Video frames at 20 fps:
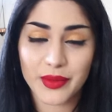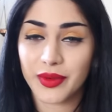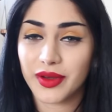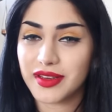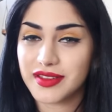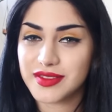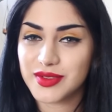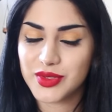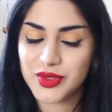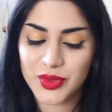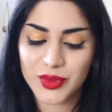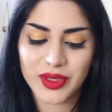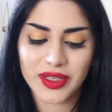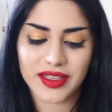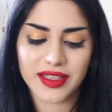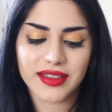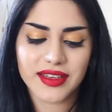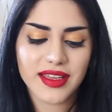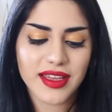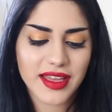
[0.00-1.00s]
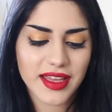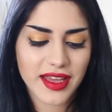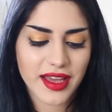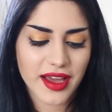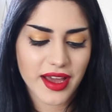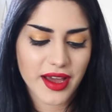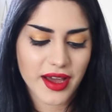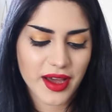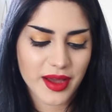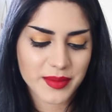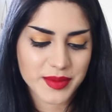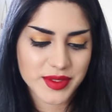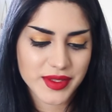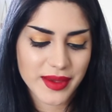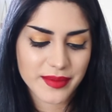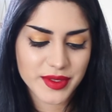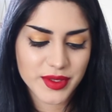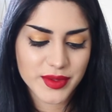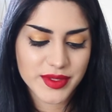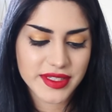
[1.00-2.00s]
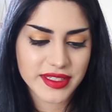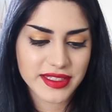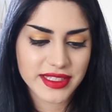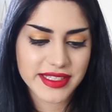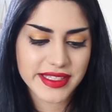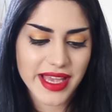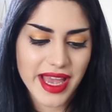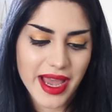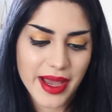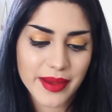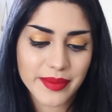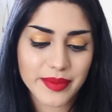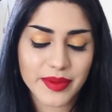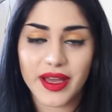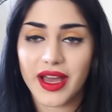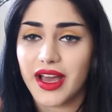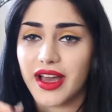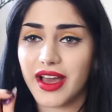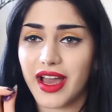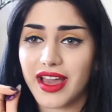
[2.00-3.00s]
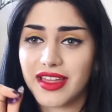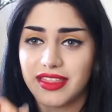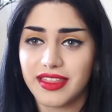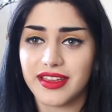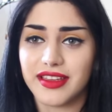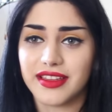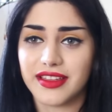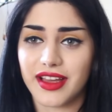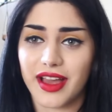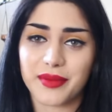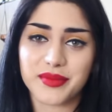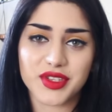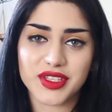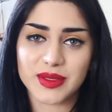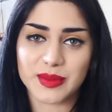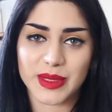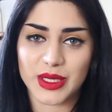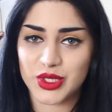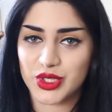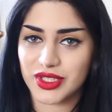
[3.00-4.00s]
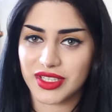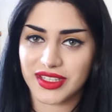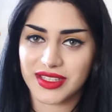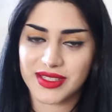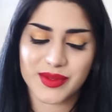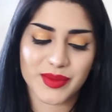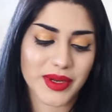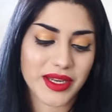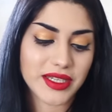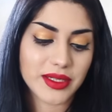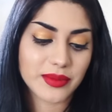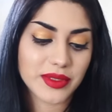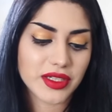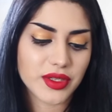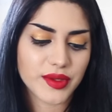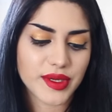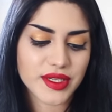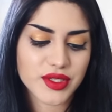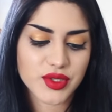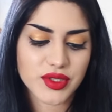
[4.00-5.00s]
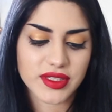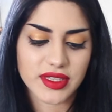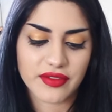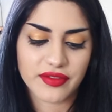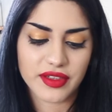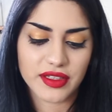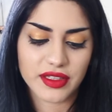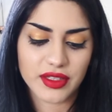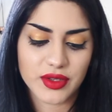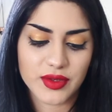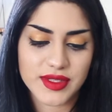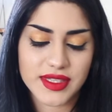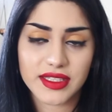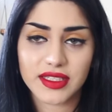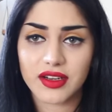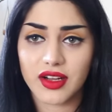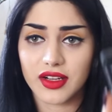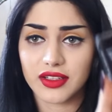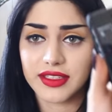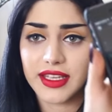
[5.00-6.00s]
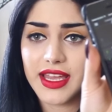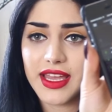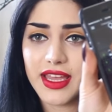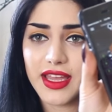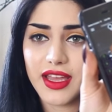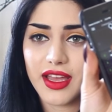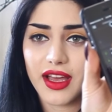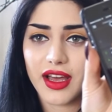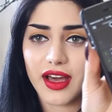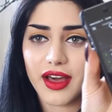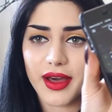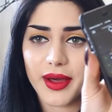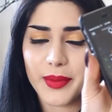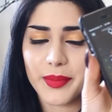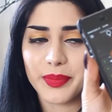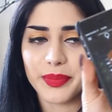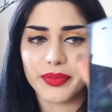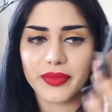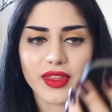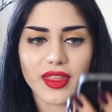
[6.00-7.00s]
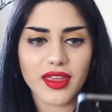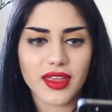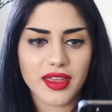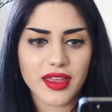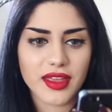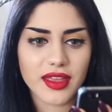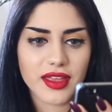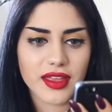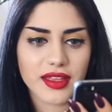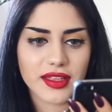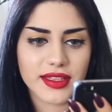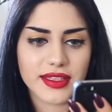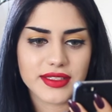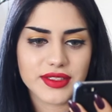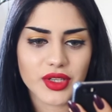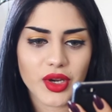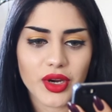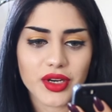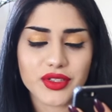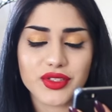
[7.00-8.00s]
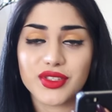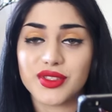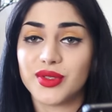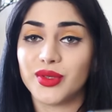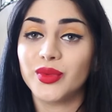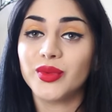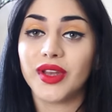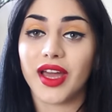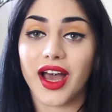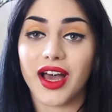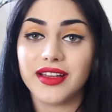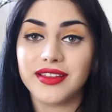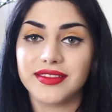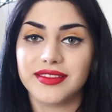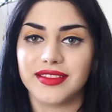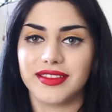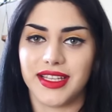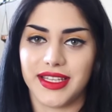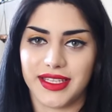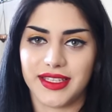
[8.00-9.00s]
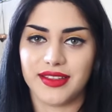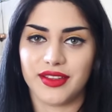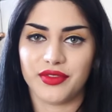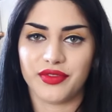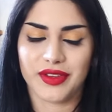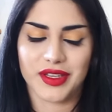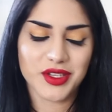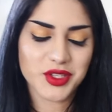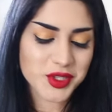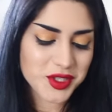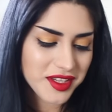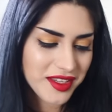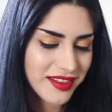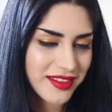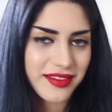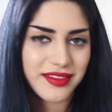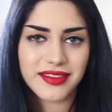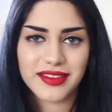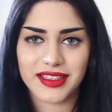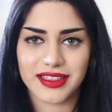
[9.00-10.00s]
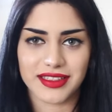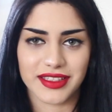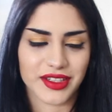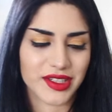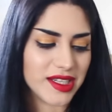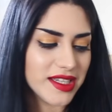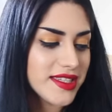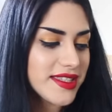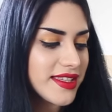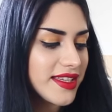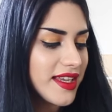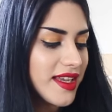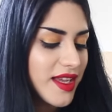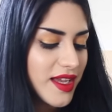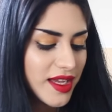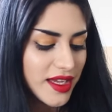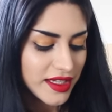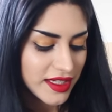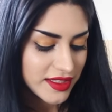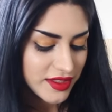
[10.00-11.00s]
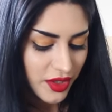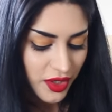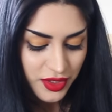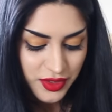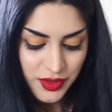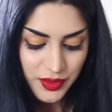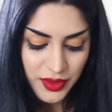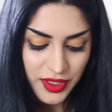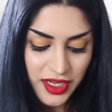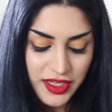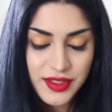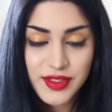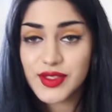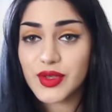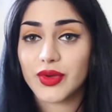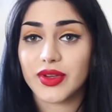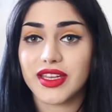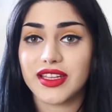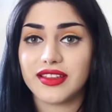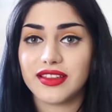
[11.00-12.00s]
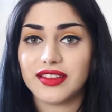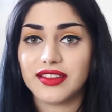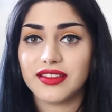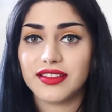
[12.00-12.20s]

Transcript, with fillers: I wanted to tune it. Um, so I'm using this app. I think I'm just mentioning this randomly, you guys should definitely use it, called um, Guitar Tuna, like the fish, hilarious, Guitar Tuna. So it